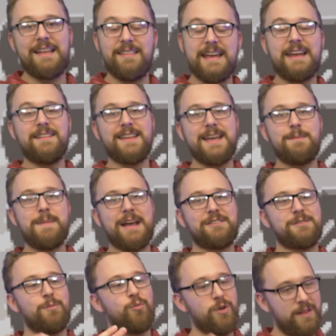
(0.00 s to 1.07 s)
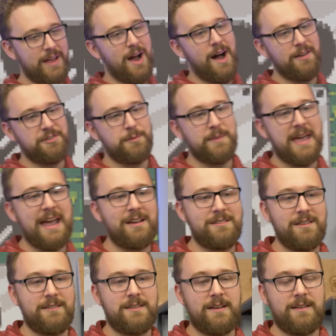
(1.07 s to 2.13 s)
And Lian Li makes some really awesome
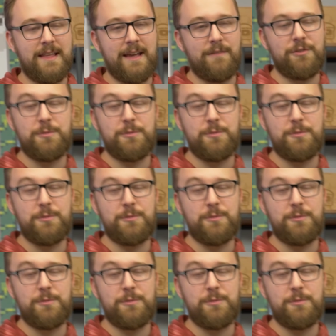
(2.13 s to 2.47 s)
cases, and they have